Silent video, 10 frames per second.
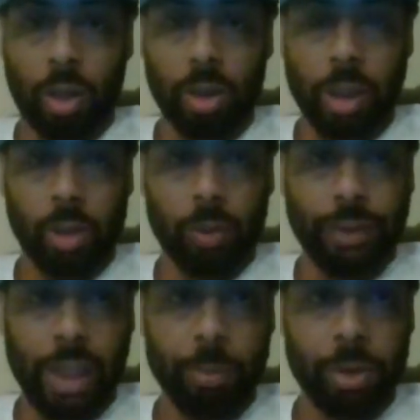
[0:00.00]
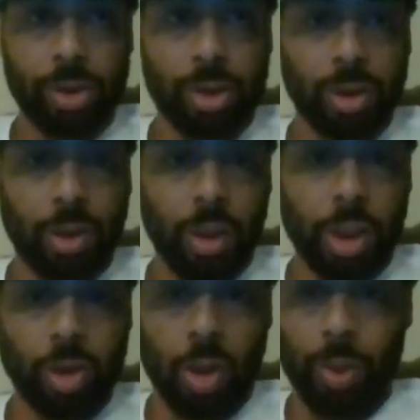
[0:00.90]
Collateral Damage.
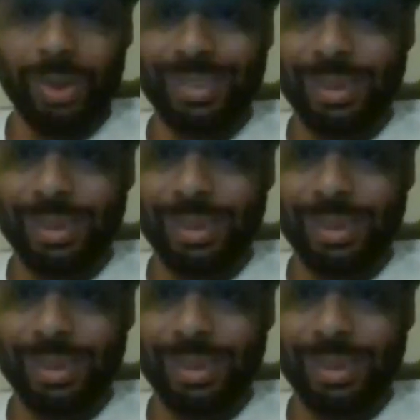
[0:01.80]
As always,